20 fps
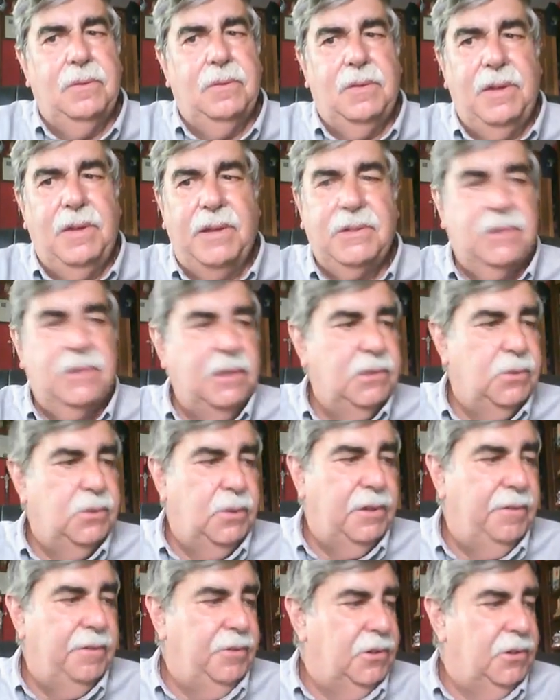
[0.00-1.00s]
next thing is
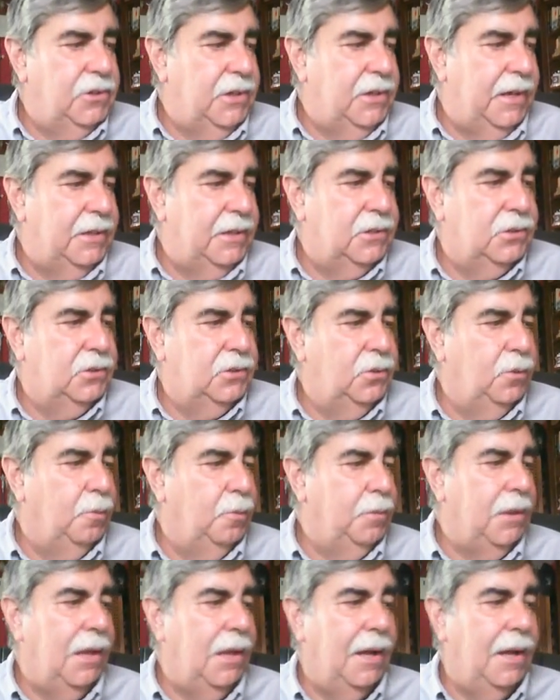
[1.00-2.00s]
we'll give you a chance to
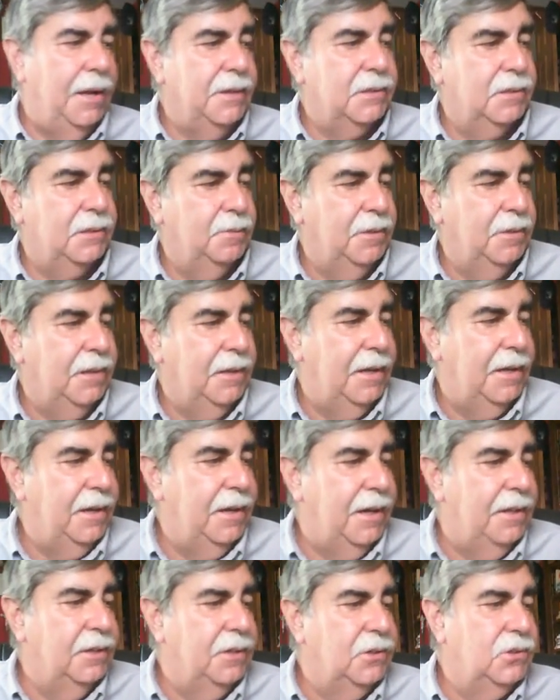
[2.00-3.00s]
apply some of that
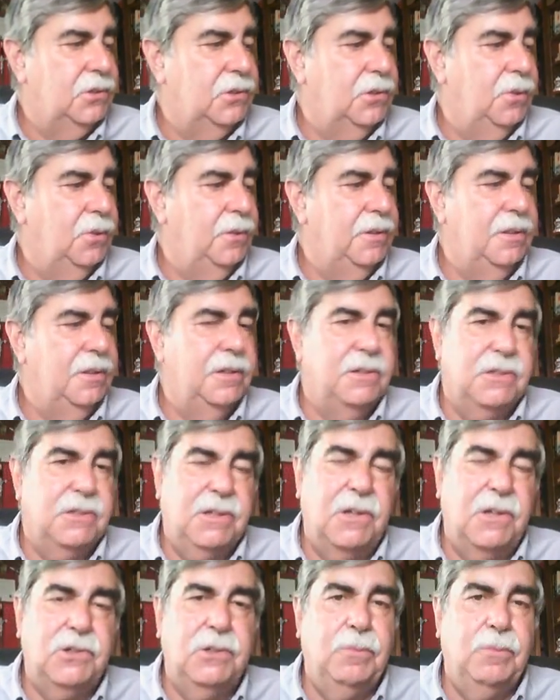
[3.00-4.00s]
knowledge. So in the
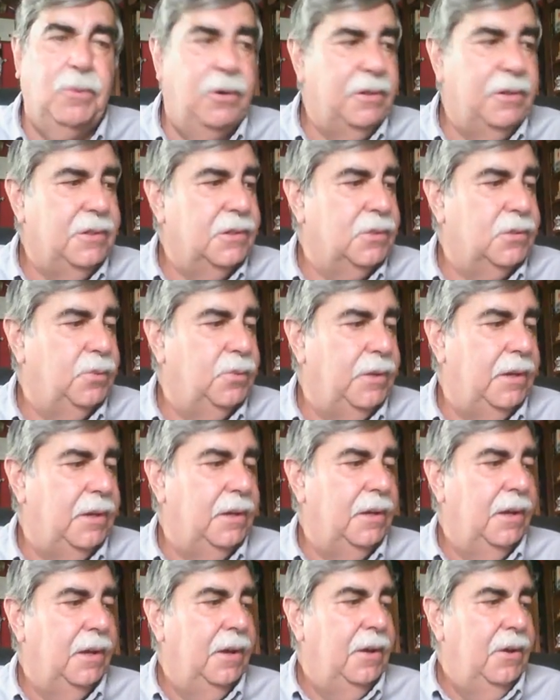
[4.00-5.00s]
discussion board this week,
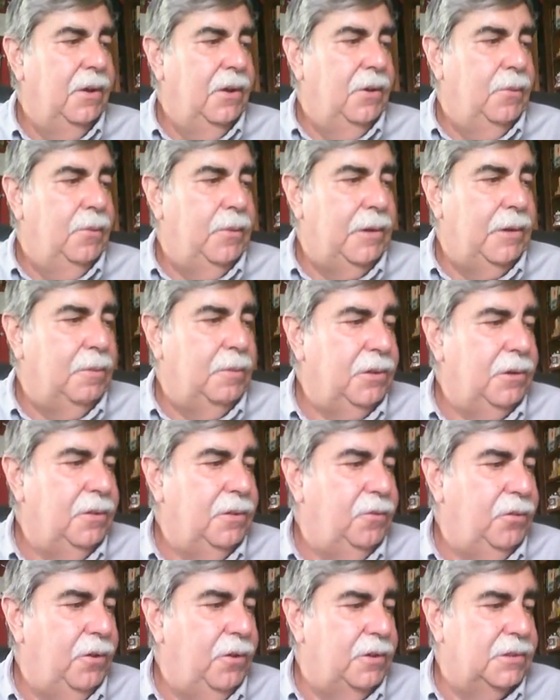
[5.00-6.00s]
what I'm
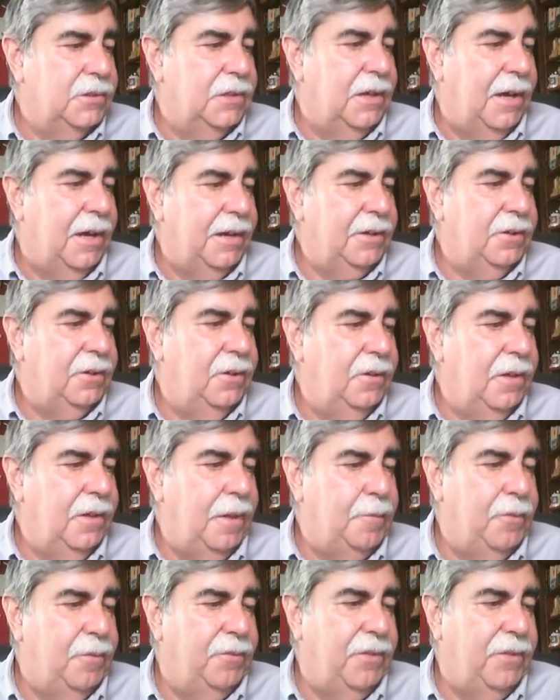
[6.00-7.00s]
looking for is an article
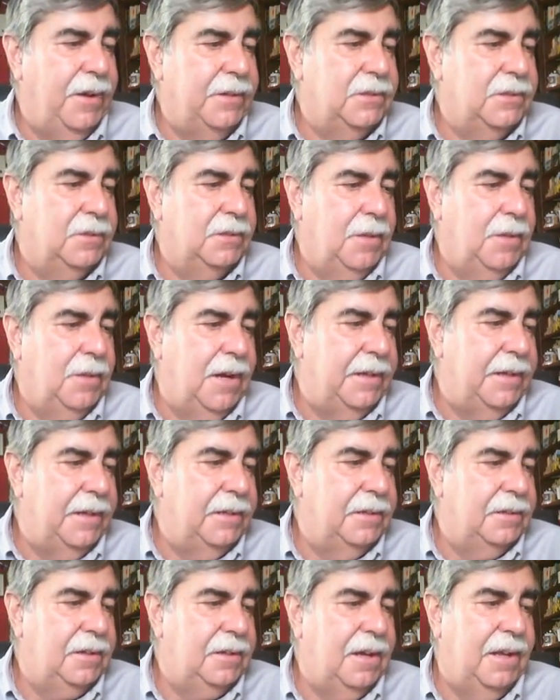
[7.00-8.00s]
that provides some
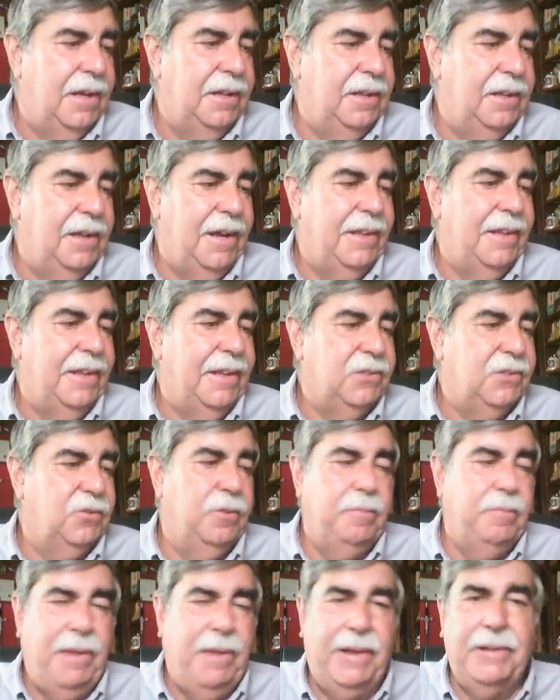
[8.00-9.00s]
guidelines
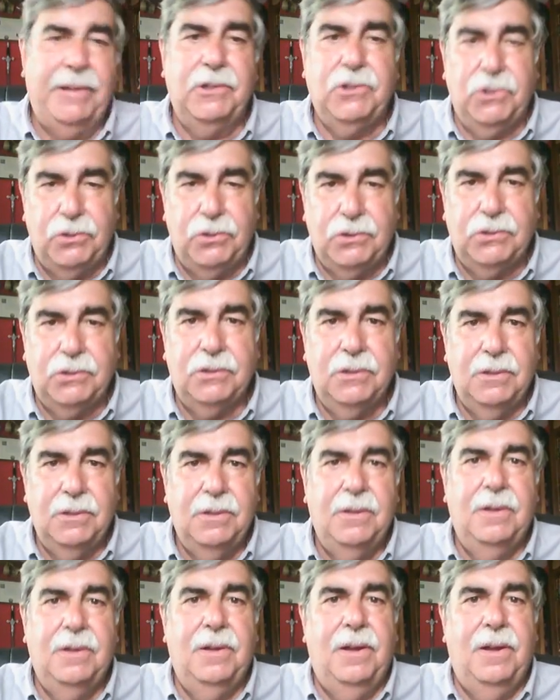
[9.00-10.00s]
for managers
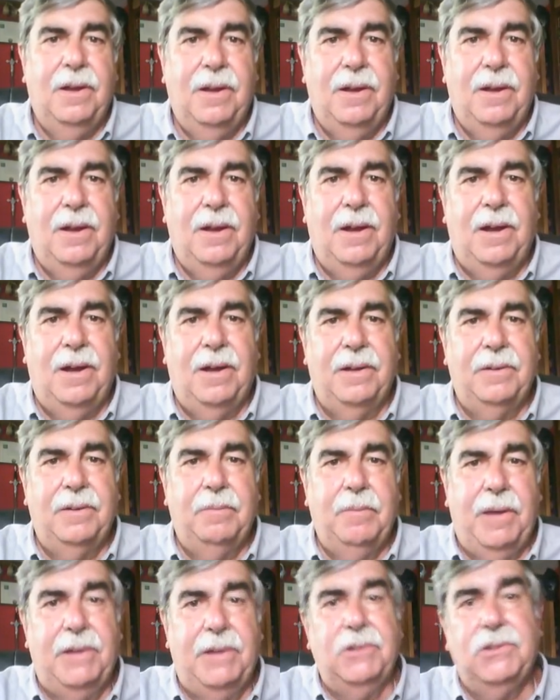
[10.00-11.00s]

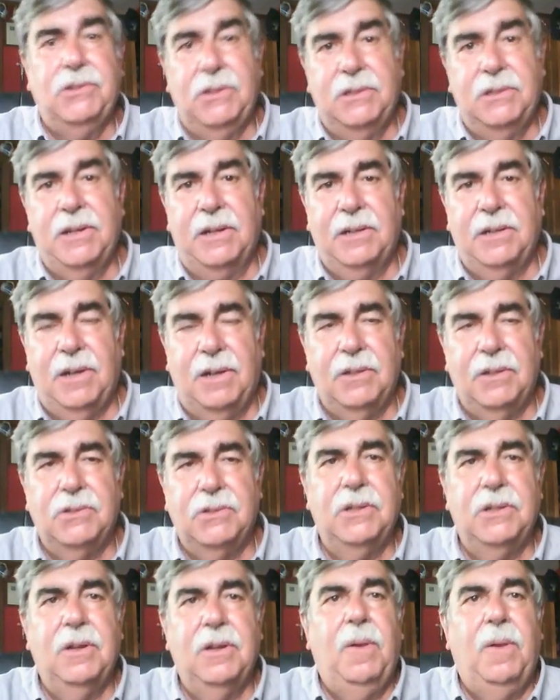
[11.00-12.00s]
on managing
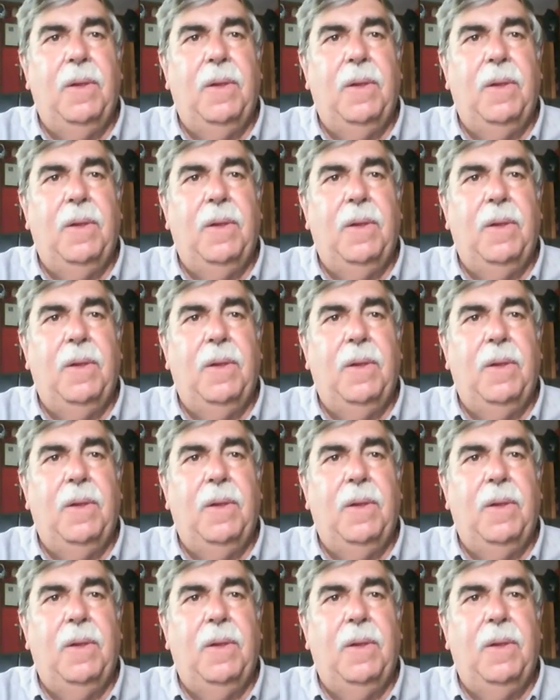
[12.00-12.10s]
technology.